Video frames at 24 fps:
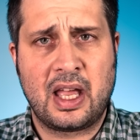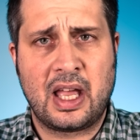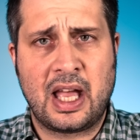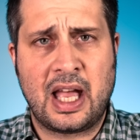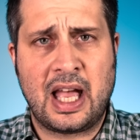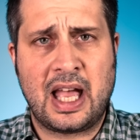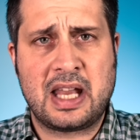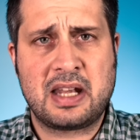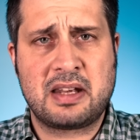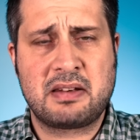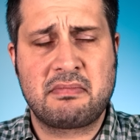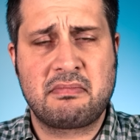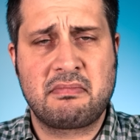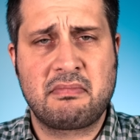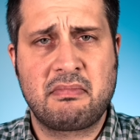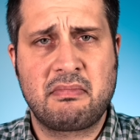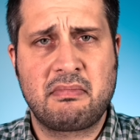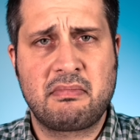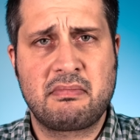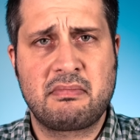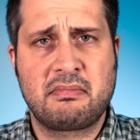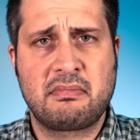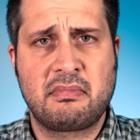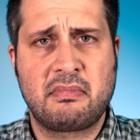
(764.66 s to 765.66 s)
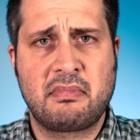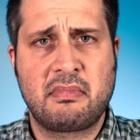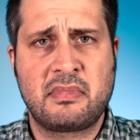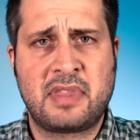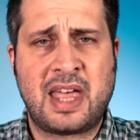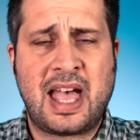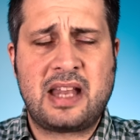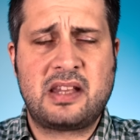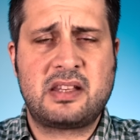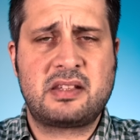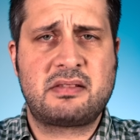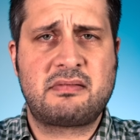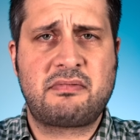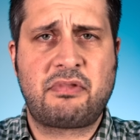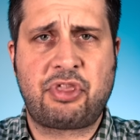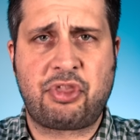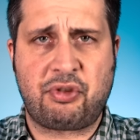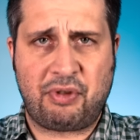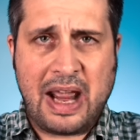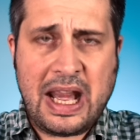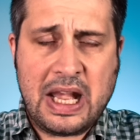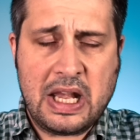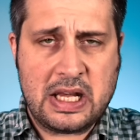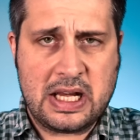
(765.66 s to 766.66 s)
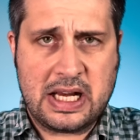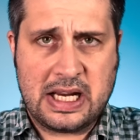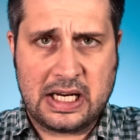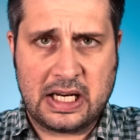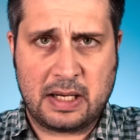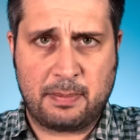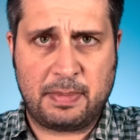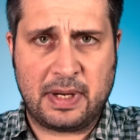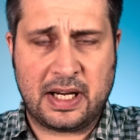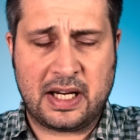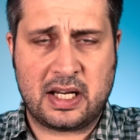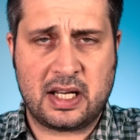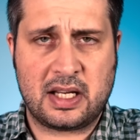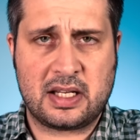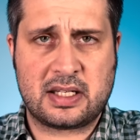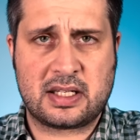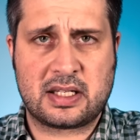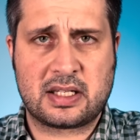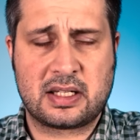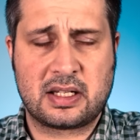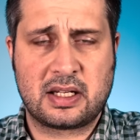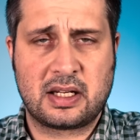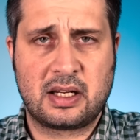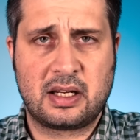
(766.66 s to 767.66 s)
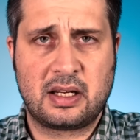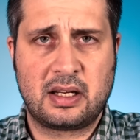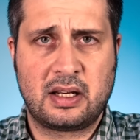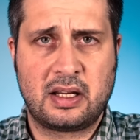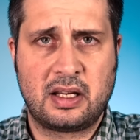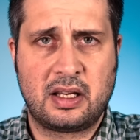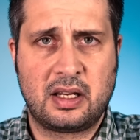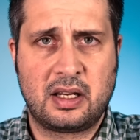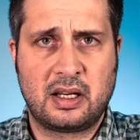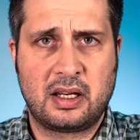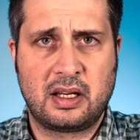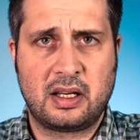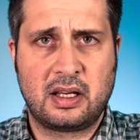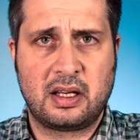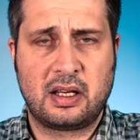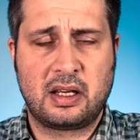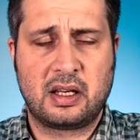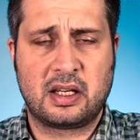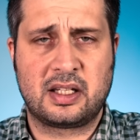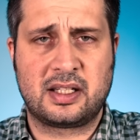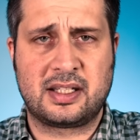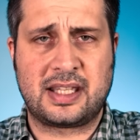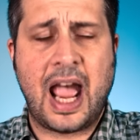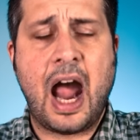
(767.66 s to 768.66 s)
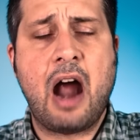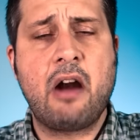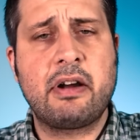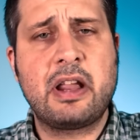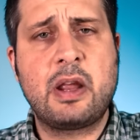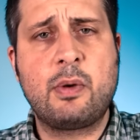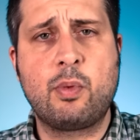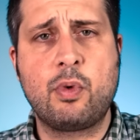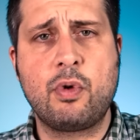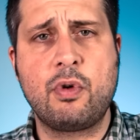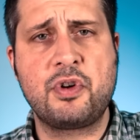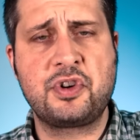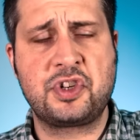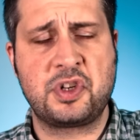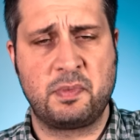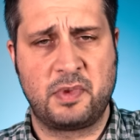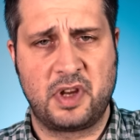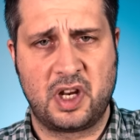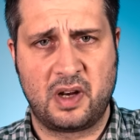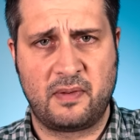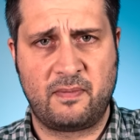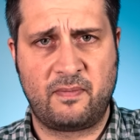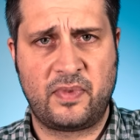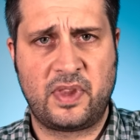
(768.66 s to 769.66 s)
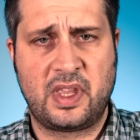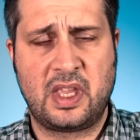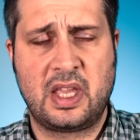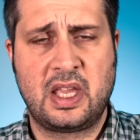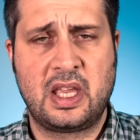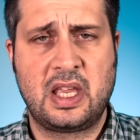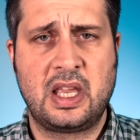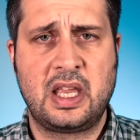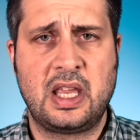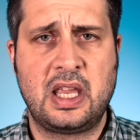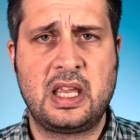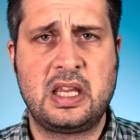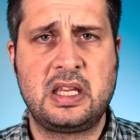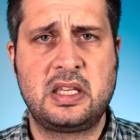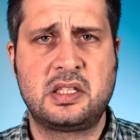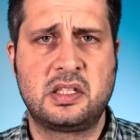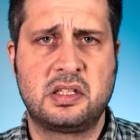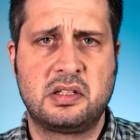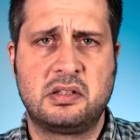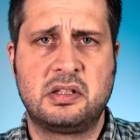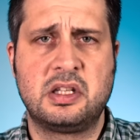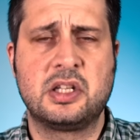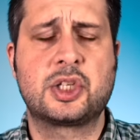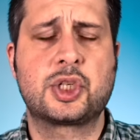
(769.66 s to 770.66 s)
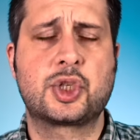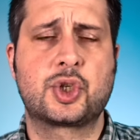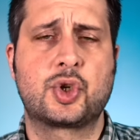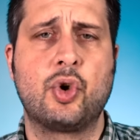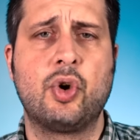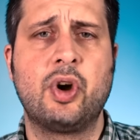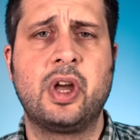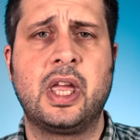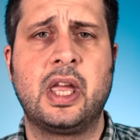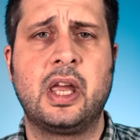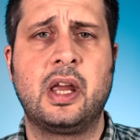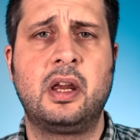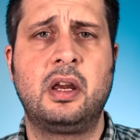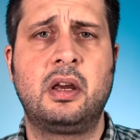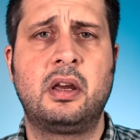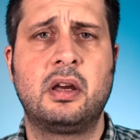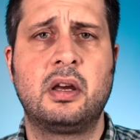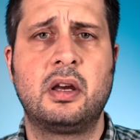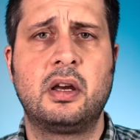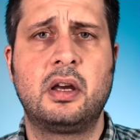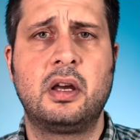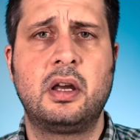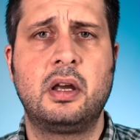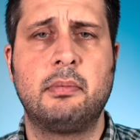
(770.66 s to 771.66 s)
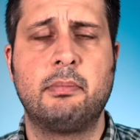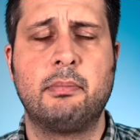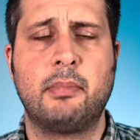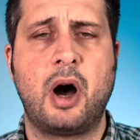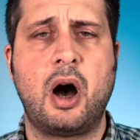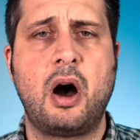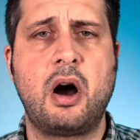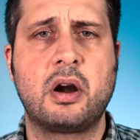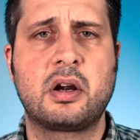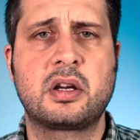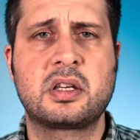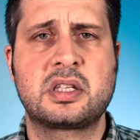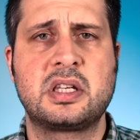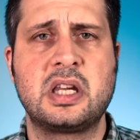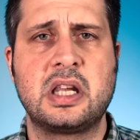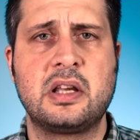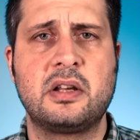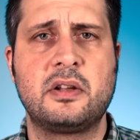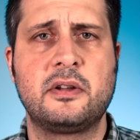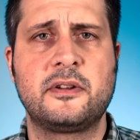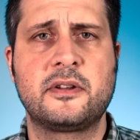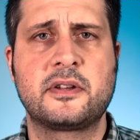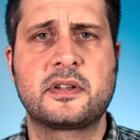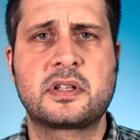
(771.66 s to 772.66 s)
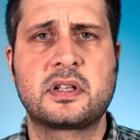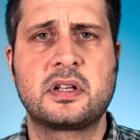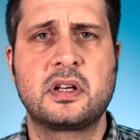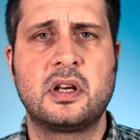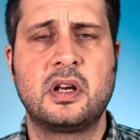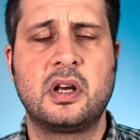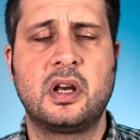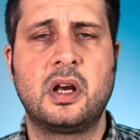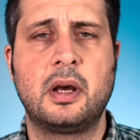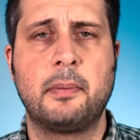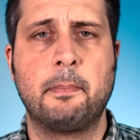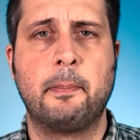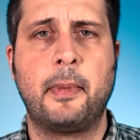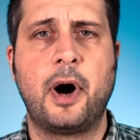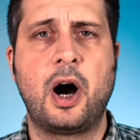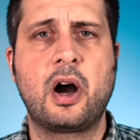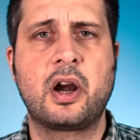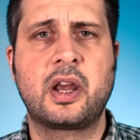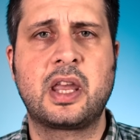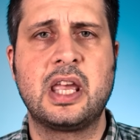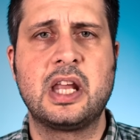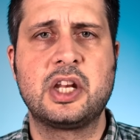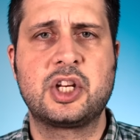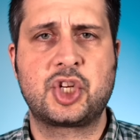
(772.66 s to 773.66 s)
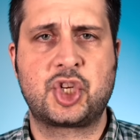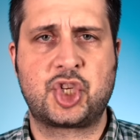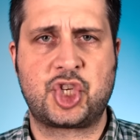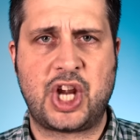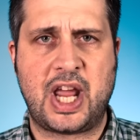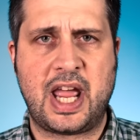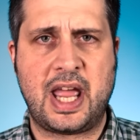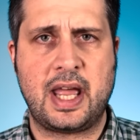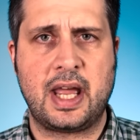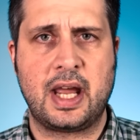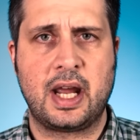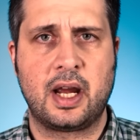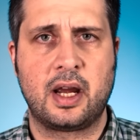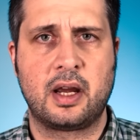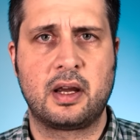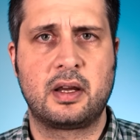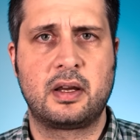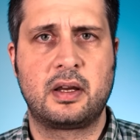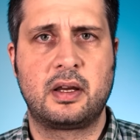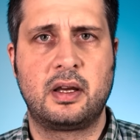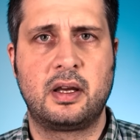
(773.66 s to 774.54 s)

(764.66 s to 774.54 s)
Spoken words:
And that's threatening because Gary Waterman is destroying Mark Steele's market share.